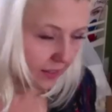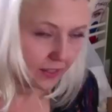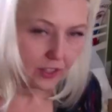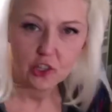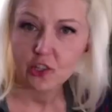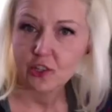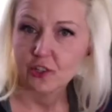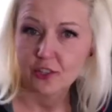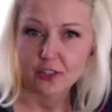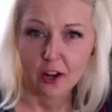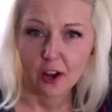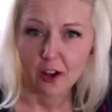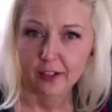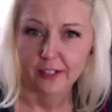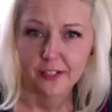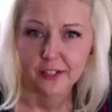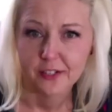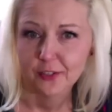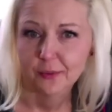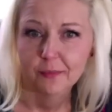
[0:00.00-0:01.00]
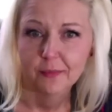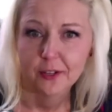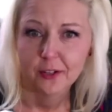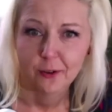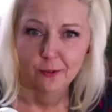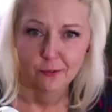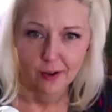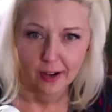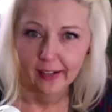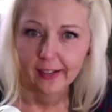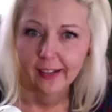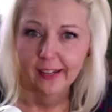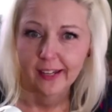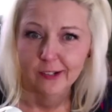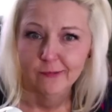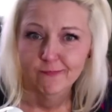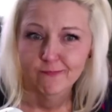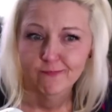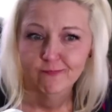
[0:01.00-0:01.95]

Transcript: She's talking to me already.